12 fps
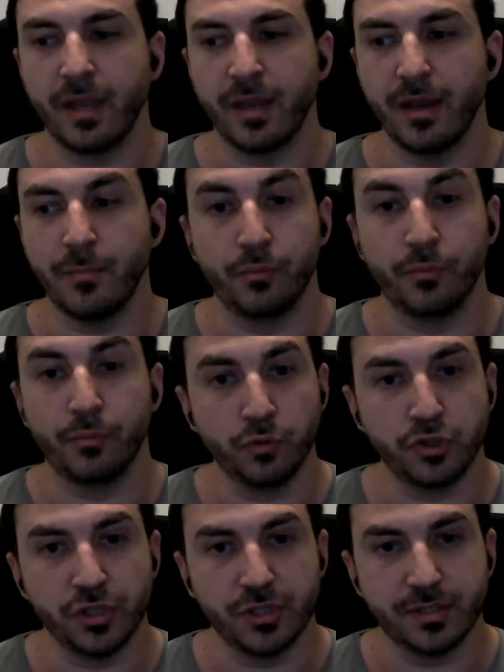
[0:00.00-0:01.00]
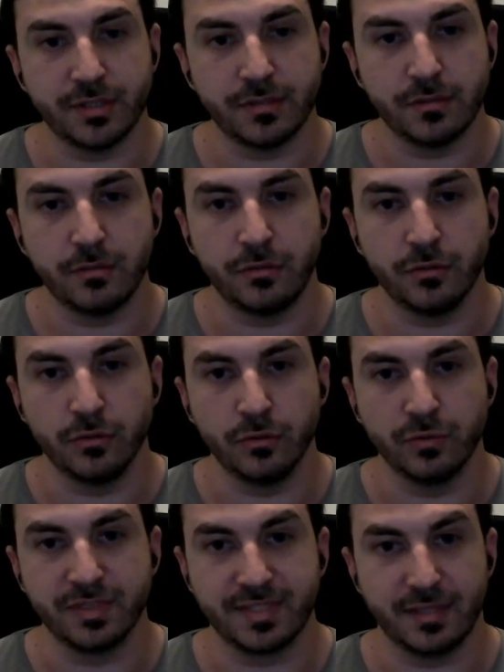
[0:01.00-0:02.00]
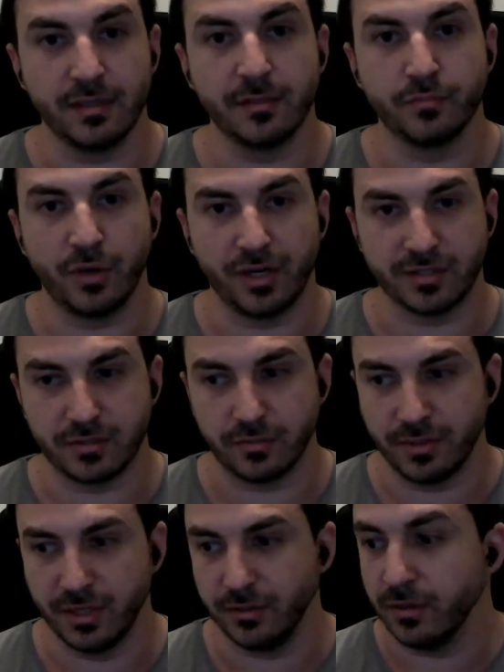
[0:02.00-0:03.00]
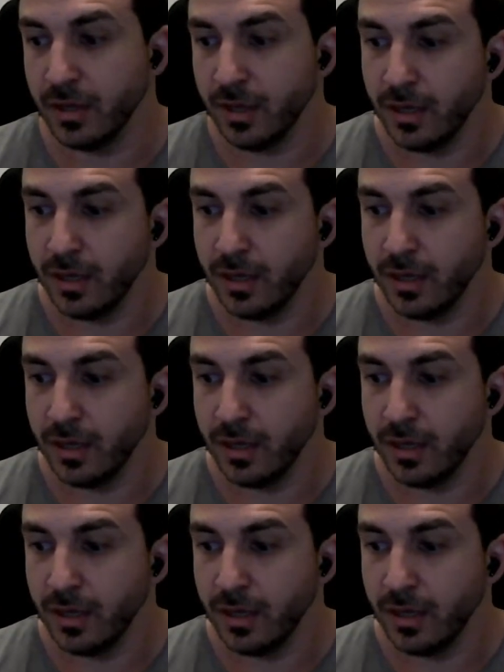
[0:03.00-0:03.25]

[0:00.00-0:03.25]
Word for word: uh, approaches to selling products together.